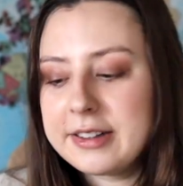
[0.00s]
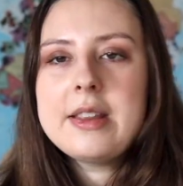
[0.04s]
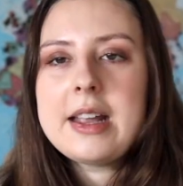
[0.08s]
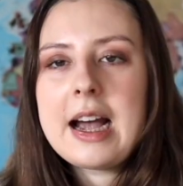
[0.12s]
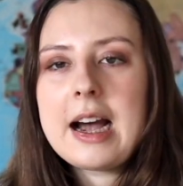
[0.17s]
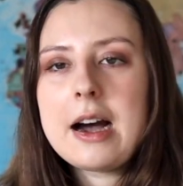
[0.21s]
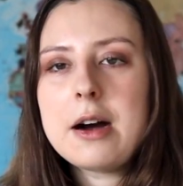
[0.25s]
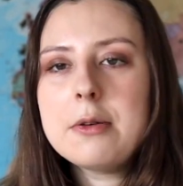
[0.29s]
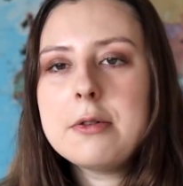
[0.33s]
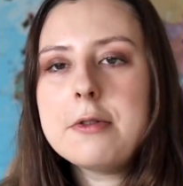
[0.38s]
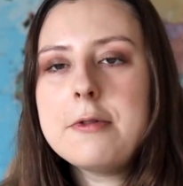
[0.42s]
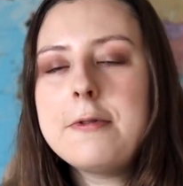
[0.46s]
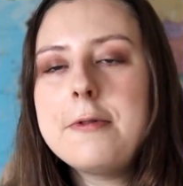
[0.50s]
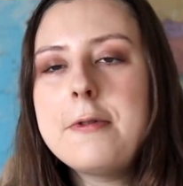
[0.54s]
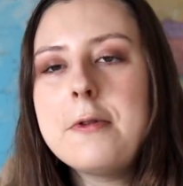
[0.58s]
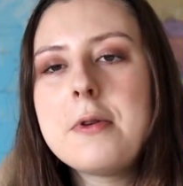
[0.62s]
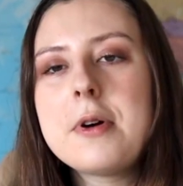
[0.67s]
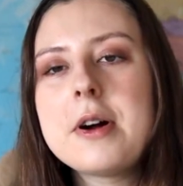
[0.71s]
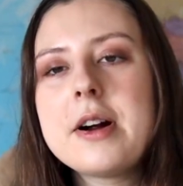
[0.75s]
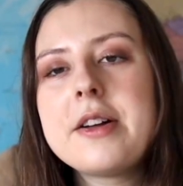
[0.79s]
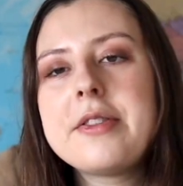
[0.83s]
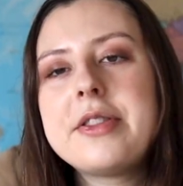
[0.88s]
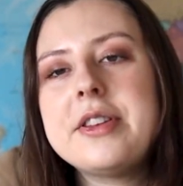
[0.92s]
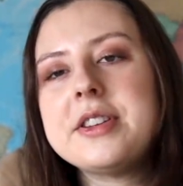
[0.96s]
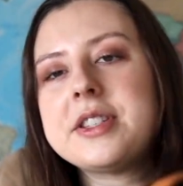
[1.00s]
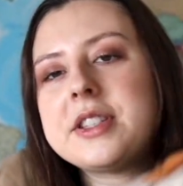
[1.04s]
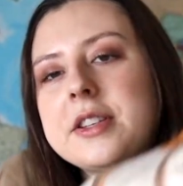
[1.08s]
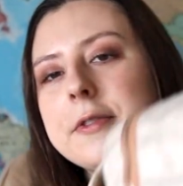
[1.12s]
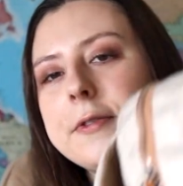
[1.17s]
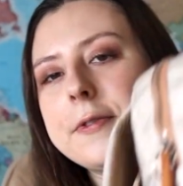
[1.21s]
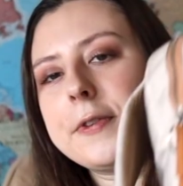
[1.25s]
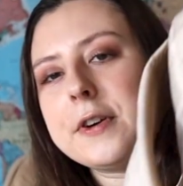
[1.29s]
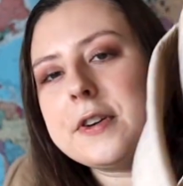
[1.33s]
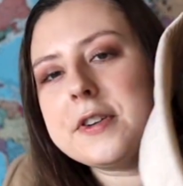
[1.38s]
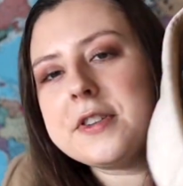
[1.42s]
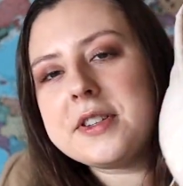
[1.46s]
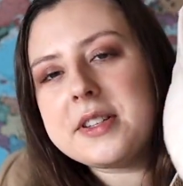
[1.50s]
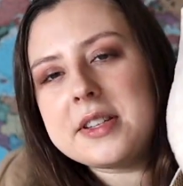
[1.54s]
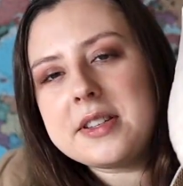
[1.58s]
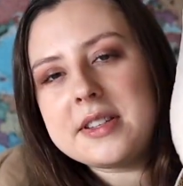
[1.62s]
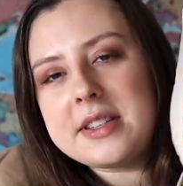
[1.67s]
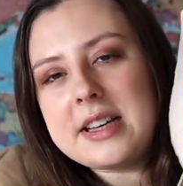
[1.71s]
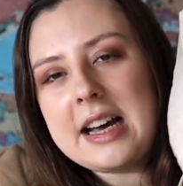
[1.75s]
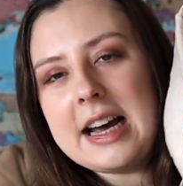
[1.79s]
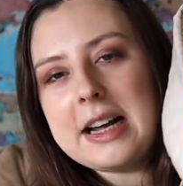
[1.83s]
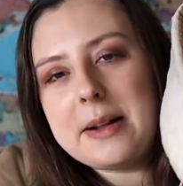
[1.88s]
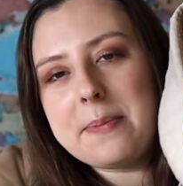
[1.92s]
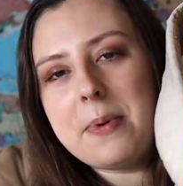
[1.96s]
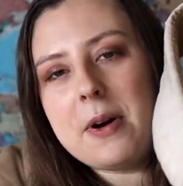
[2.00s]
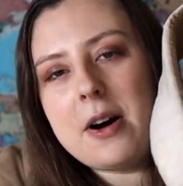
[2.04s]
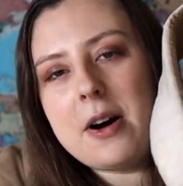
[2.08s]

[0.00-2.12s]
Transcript: Now for this first side